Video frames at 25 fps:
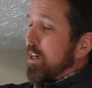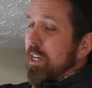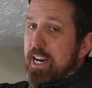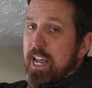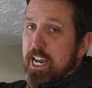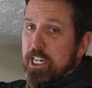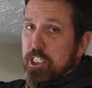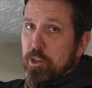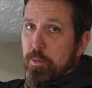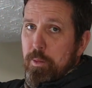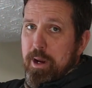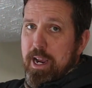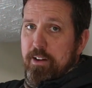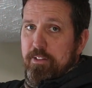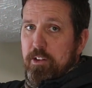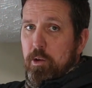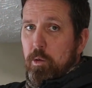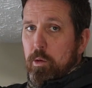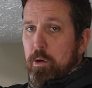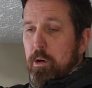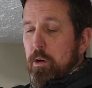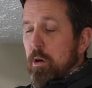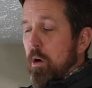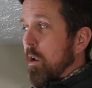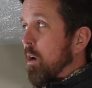connection we have to
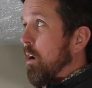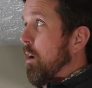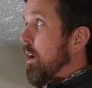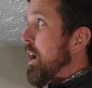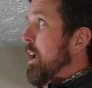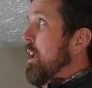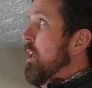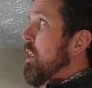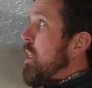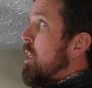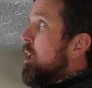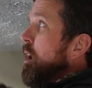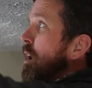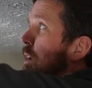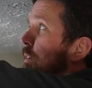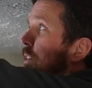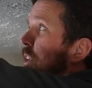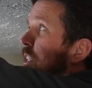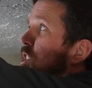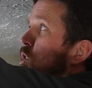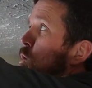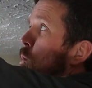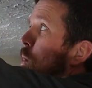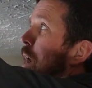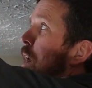work on, all right?
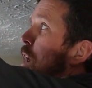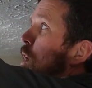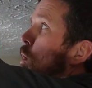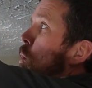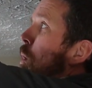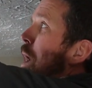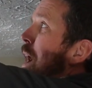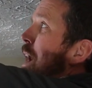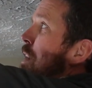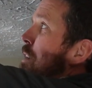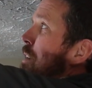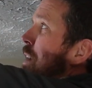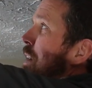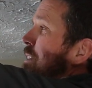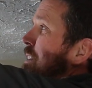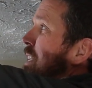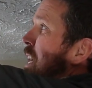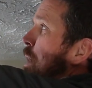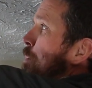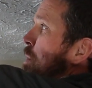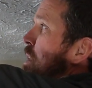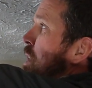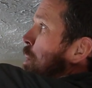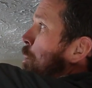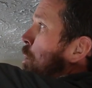This is where our wire nuts
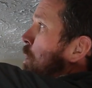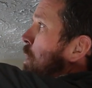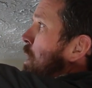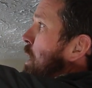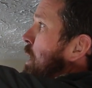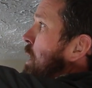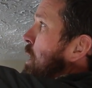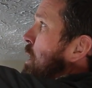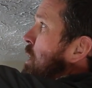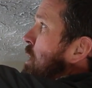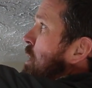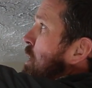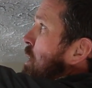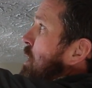come into play.